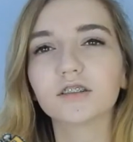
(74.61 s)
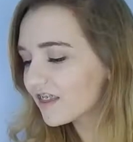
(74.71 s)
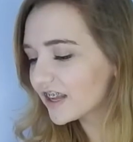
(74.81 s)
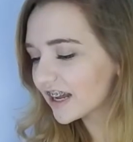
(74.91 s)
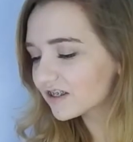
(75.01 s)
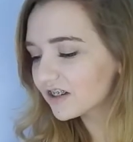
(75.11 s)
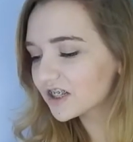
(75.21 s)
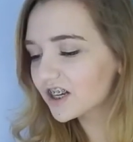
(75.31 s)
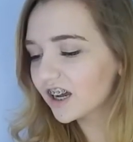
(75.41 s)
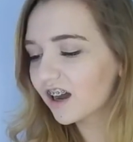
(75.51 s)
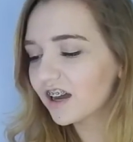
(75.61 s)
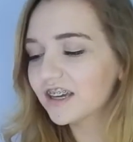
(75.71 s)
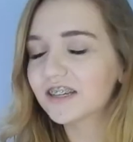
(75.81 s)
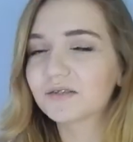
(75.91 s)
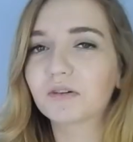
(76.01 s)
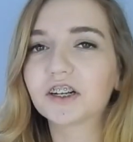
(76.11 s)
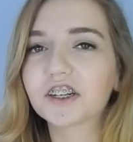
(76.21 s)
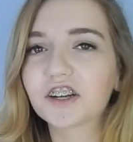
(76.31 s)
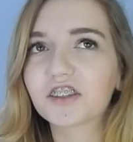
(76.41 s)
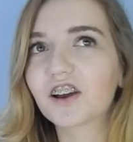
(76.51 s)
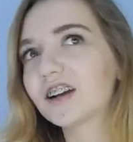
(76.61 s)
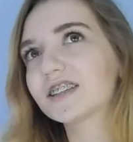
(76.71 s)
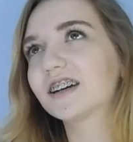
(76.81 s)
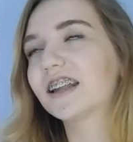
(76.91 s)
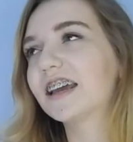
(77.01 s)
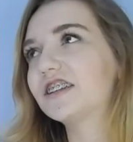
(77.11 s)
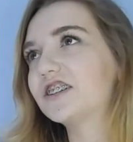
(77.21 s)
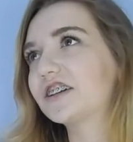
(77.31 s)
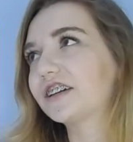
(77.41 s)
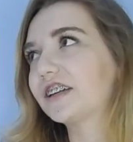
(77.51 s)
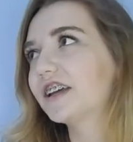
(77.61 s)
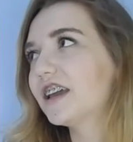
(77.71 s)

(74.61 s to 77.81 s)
And the next question I got is, what are your thoughts on Ed Sheeran?